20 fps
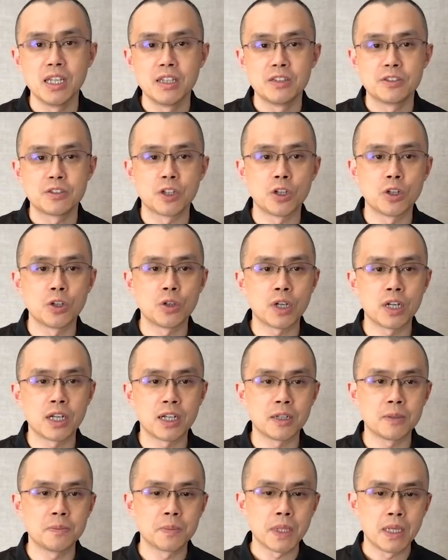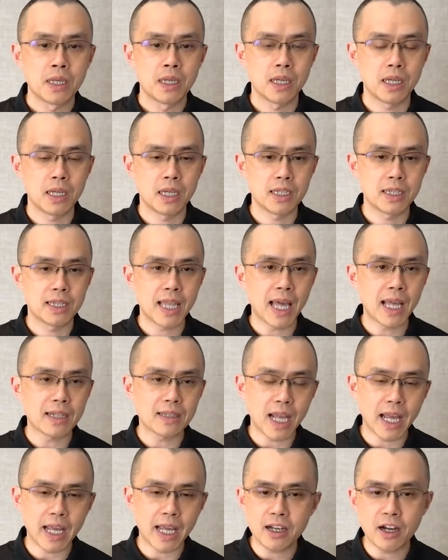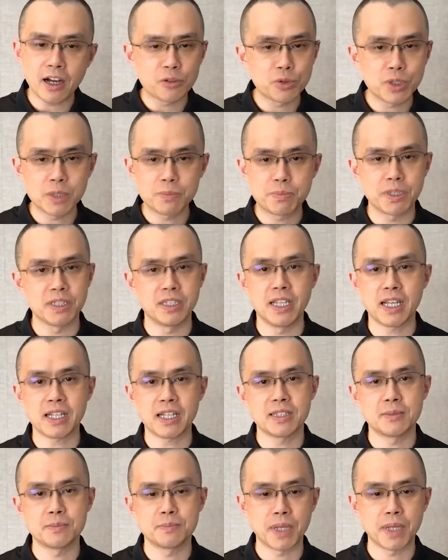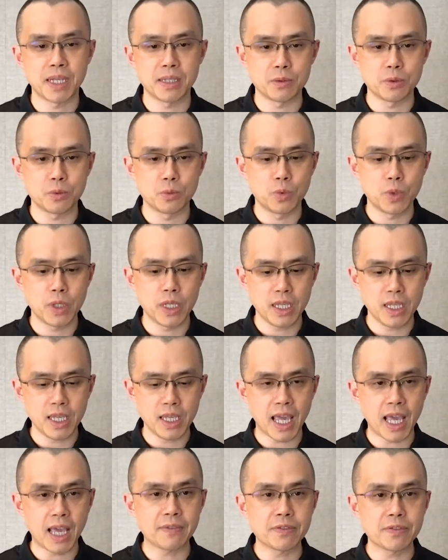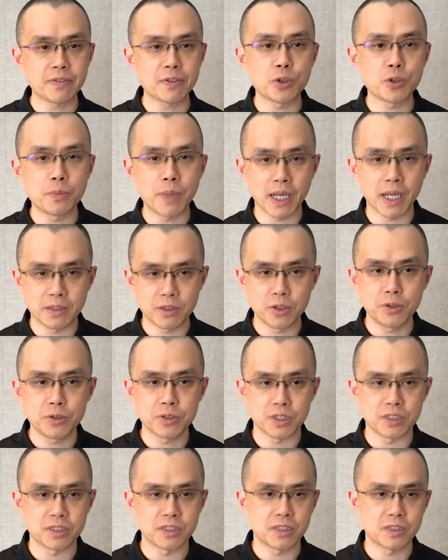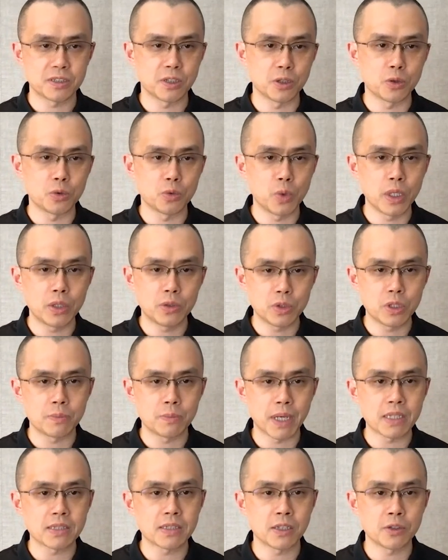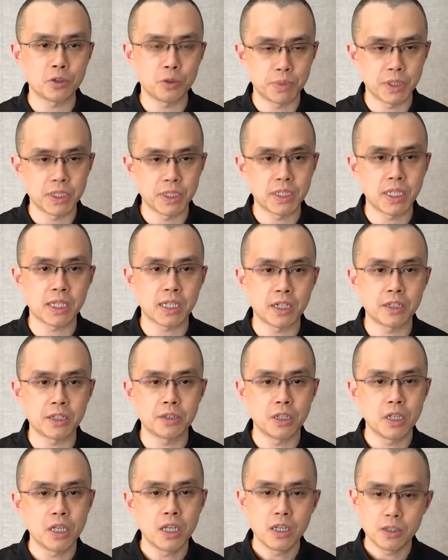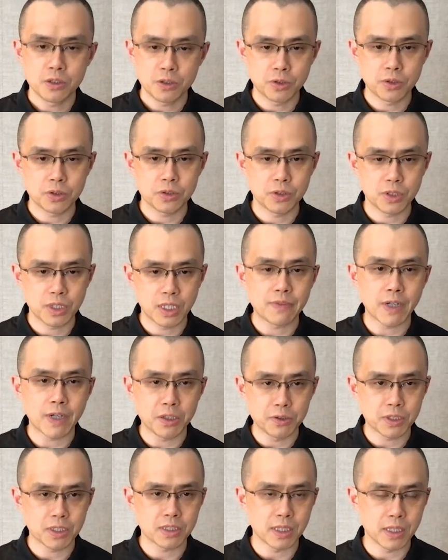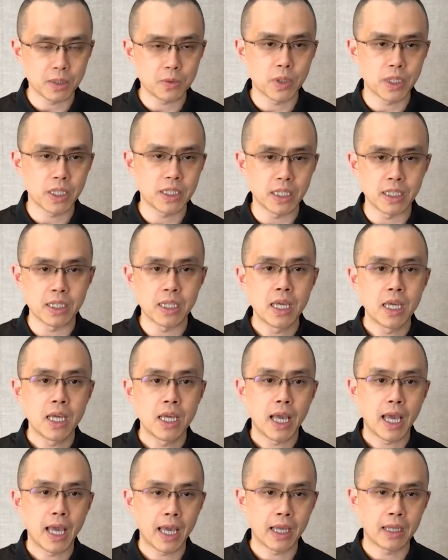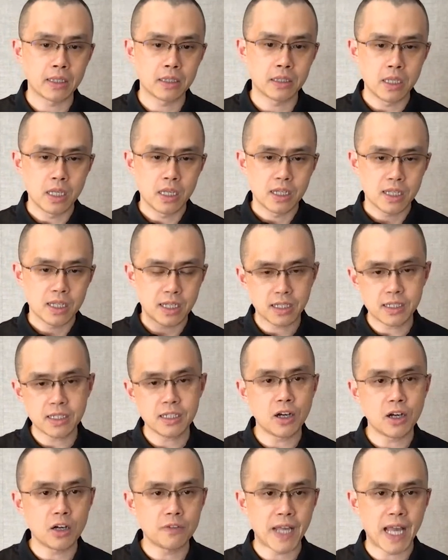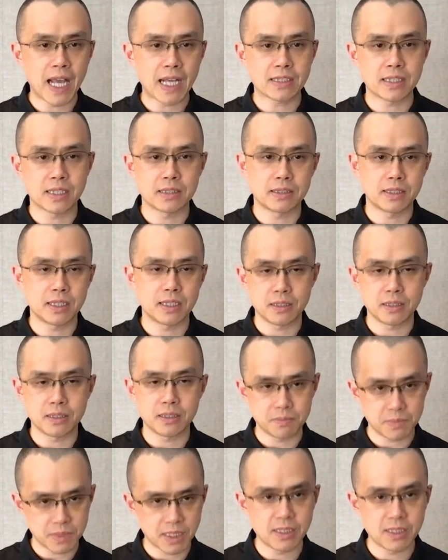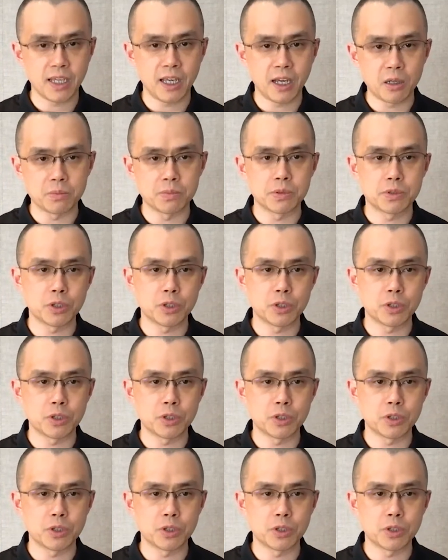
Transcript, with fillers: So that I can't really predict, but we have to go by users. So we do the best thing to protect to give our users liquidity, and cutting off access doesn't help.